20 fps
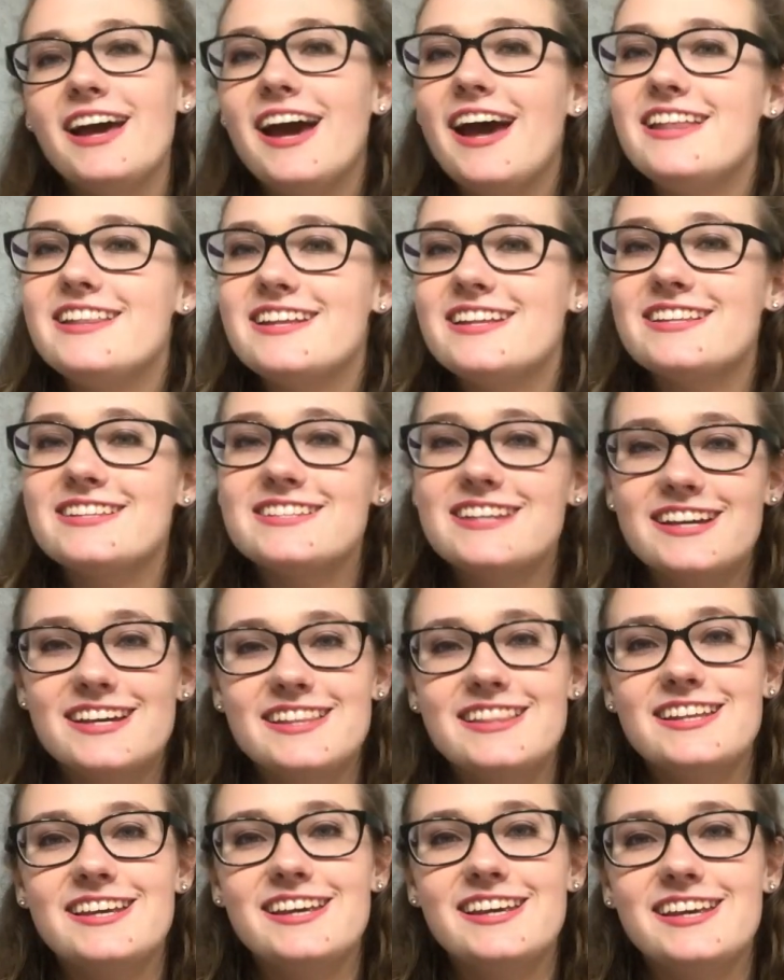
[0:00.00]
And then the
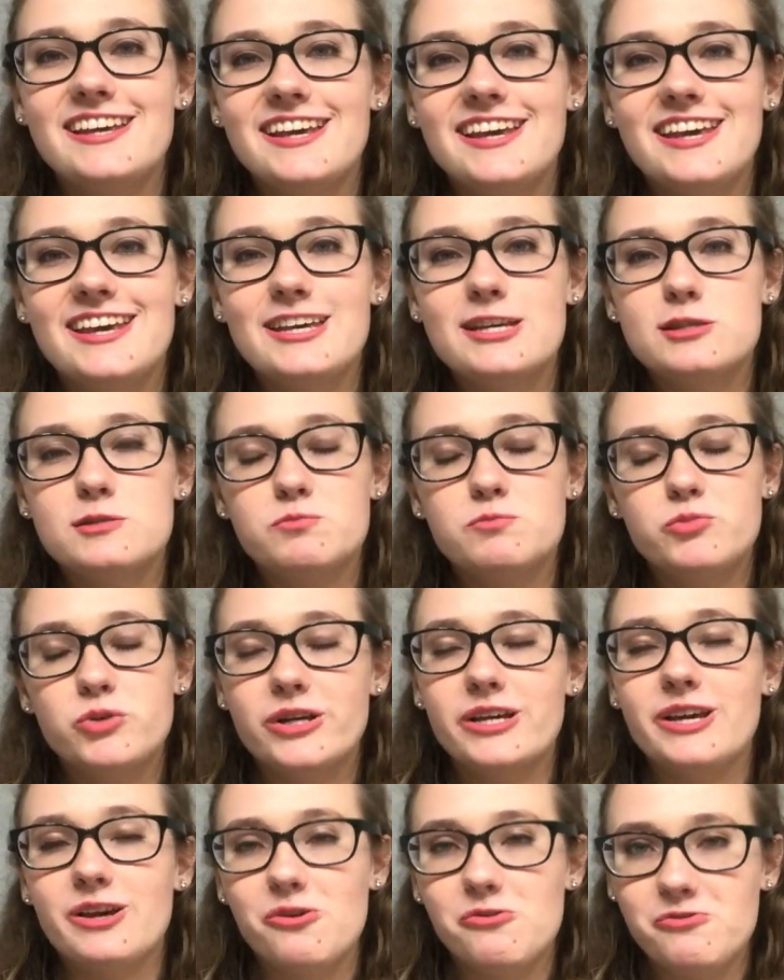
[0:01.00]
second thing is
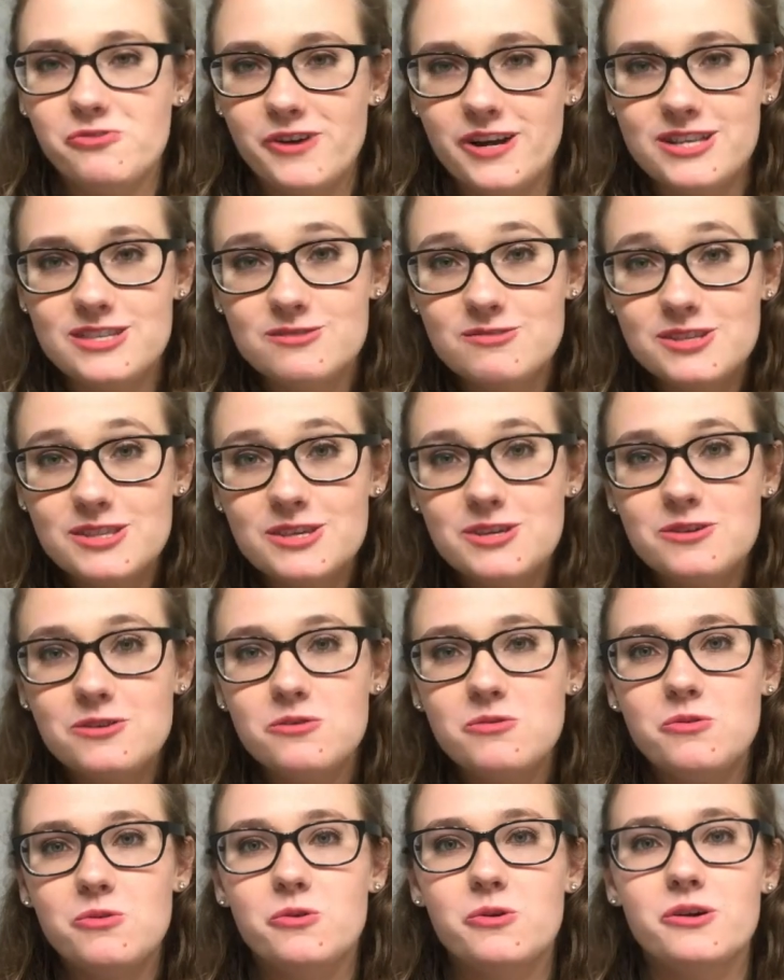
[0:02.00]
bringing friends with
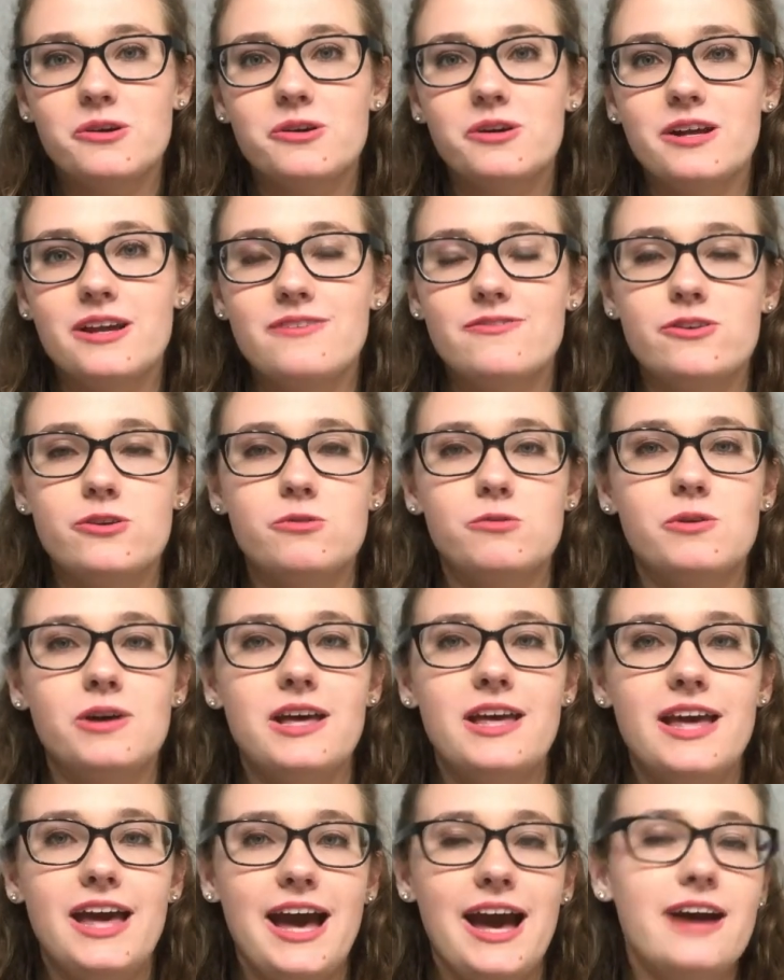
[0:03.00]
you, or if you
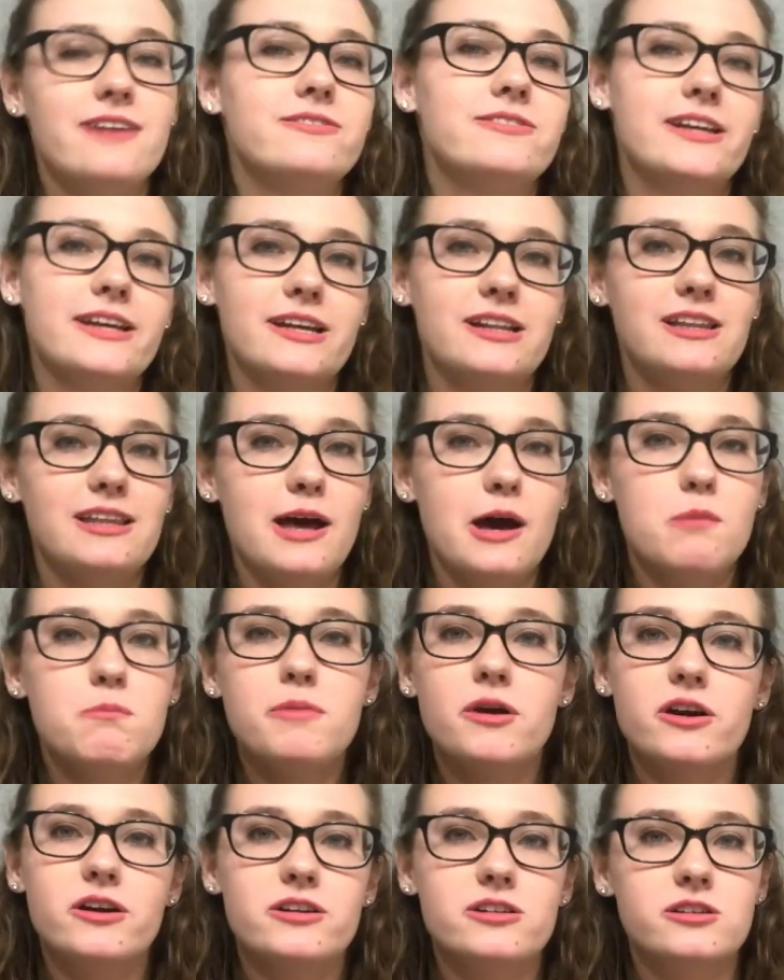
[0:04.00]
have like a lab
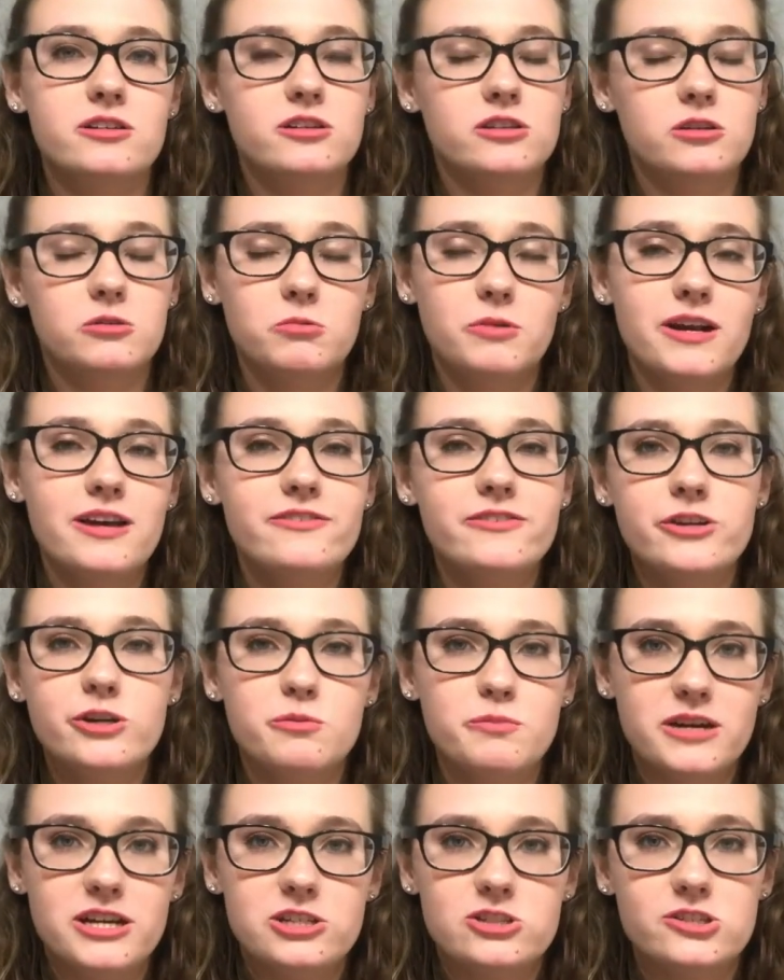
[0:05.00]
partner or whatever your
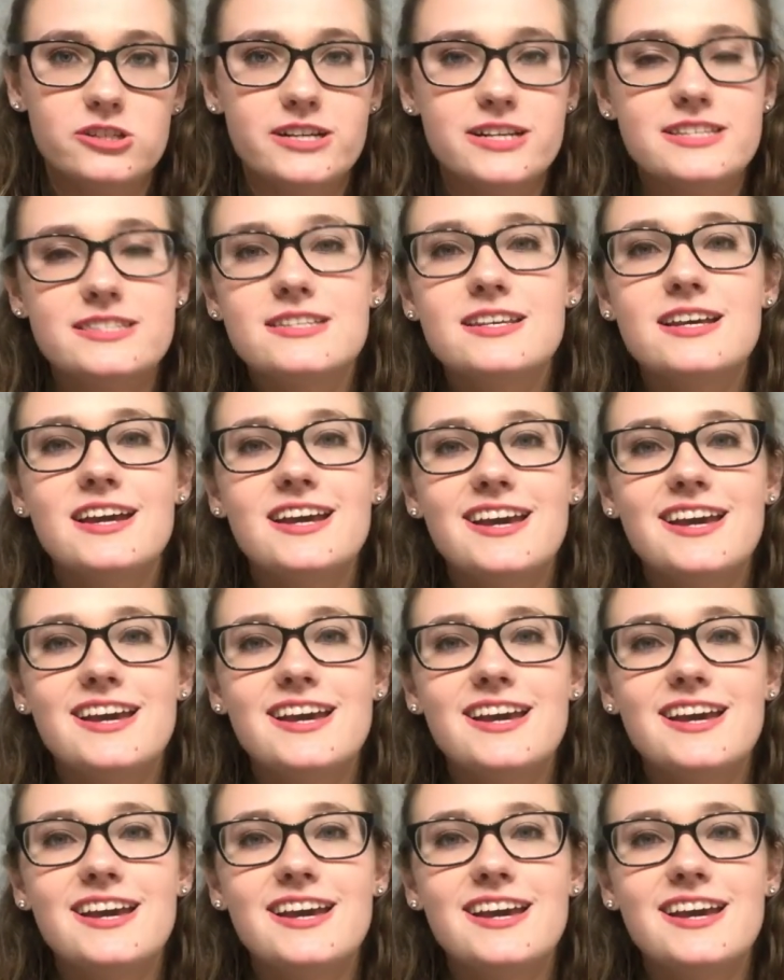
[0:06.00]
major is,